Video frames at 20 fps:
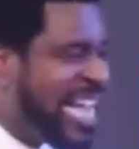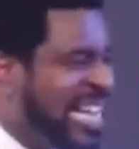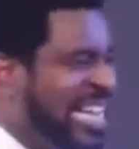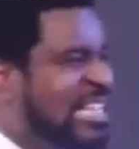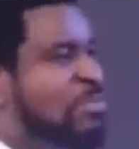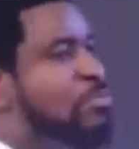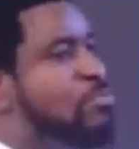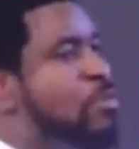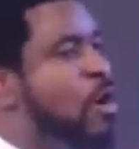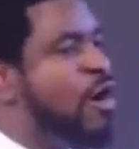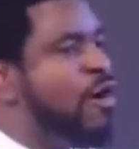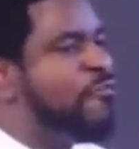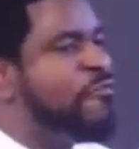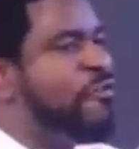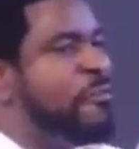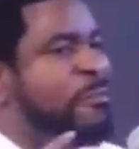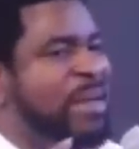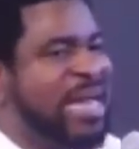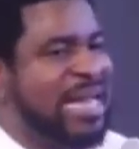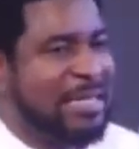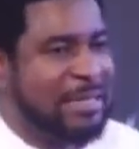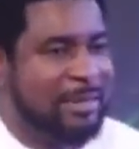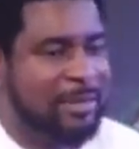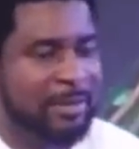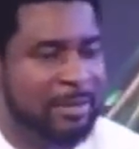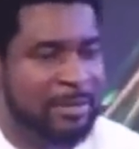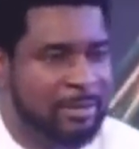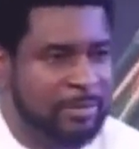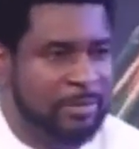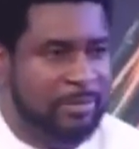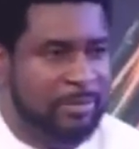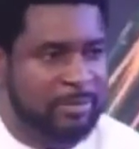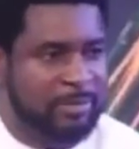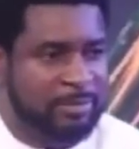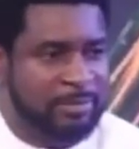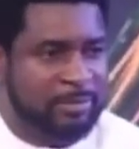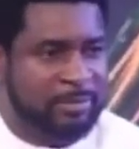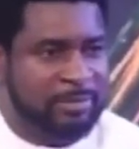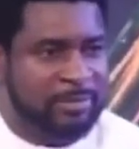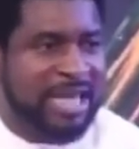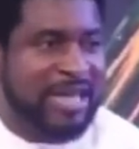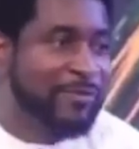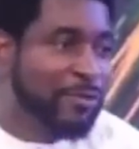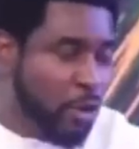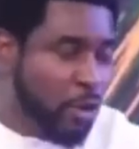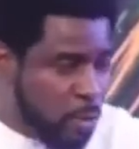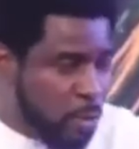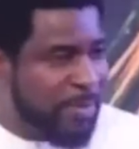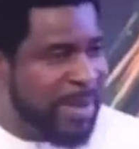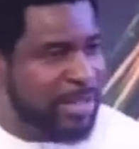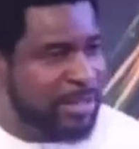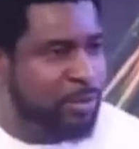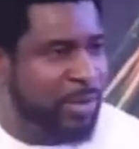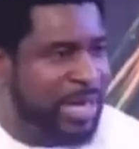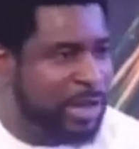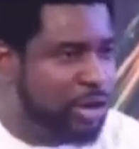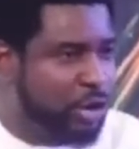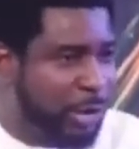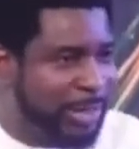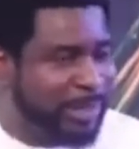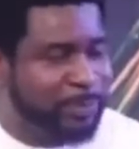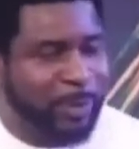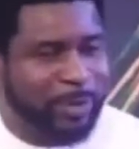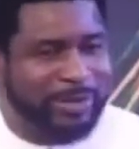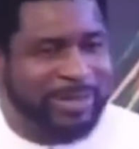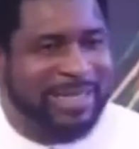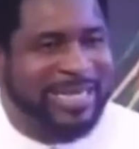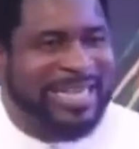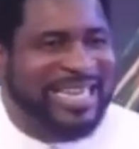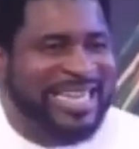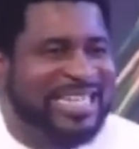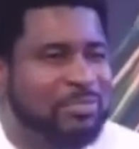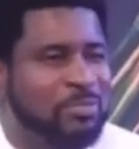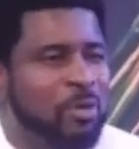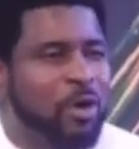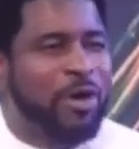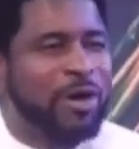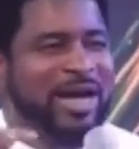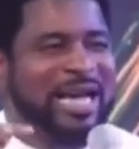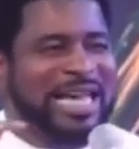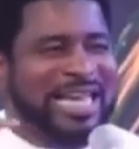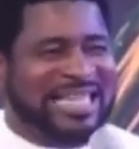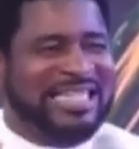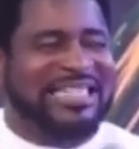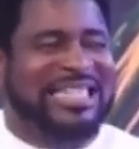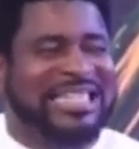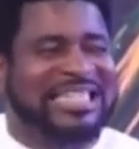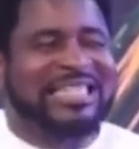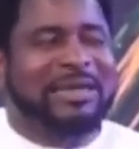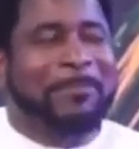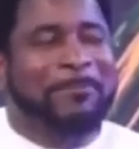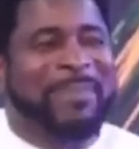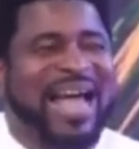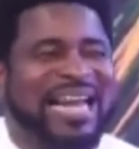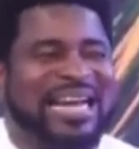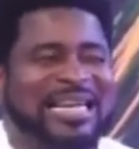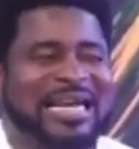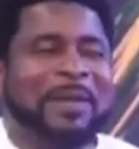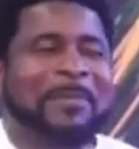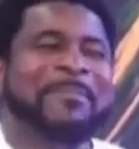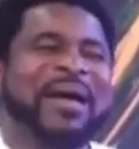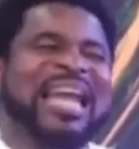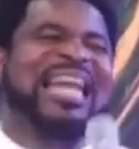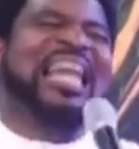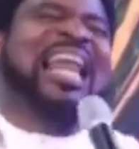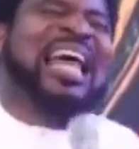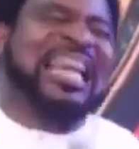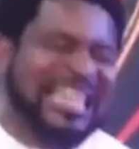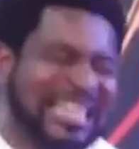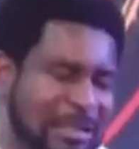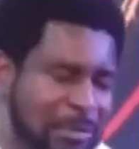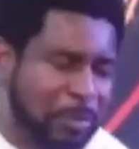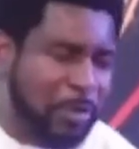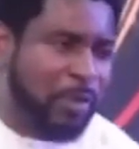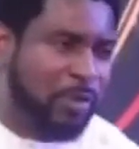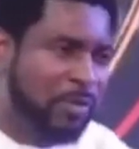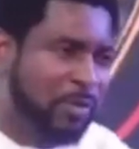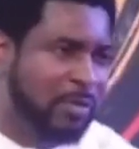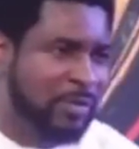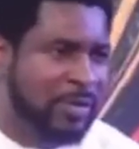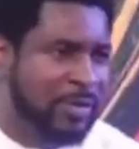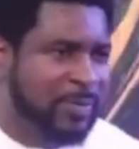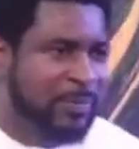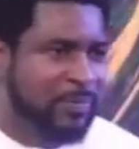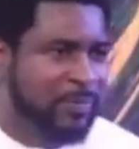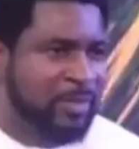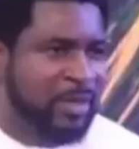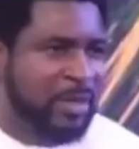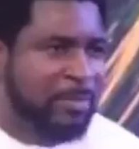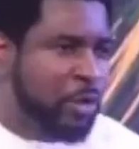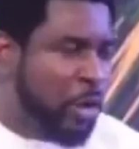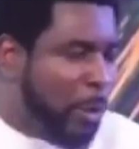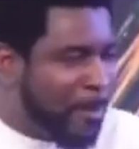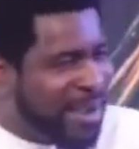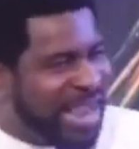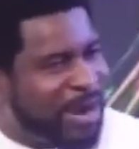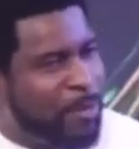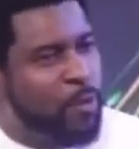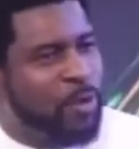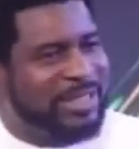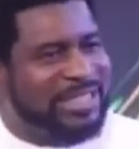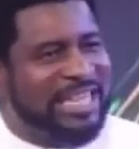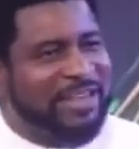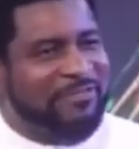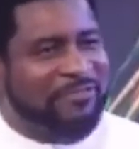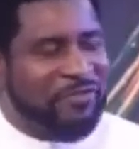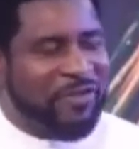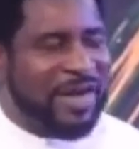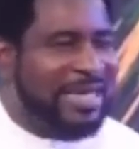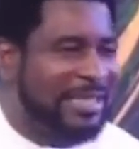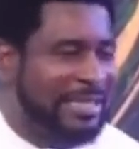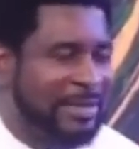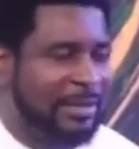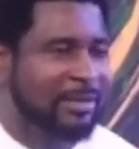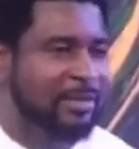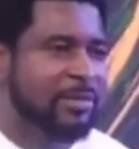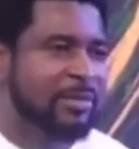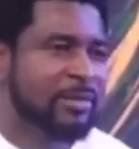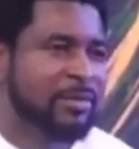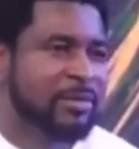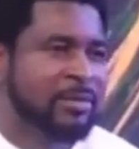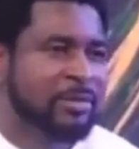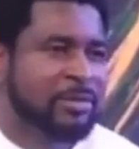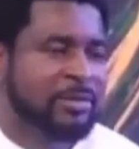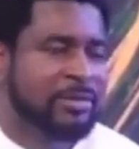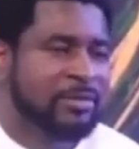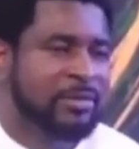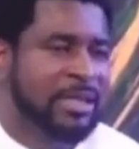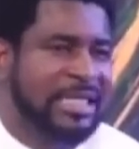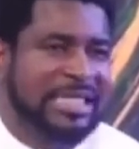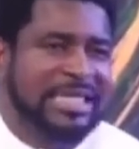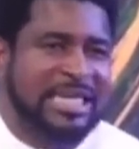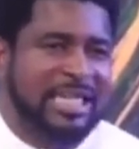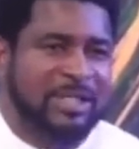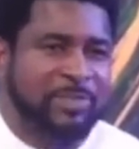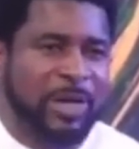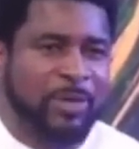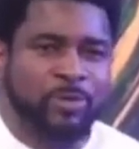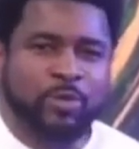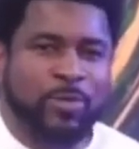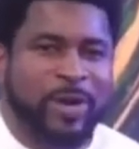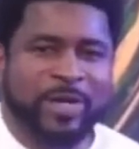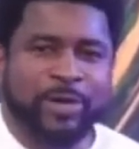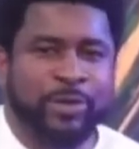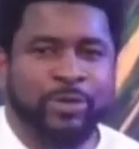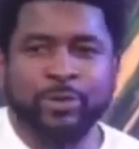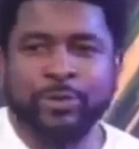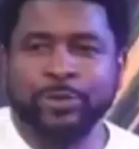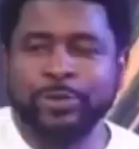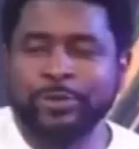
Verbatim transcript: more for men. Even though women too enjoy it, but it's more, it's men like it more. Because men want a friend in their spouse. Women don't know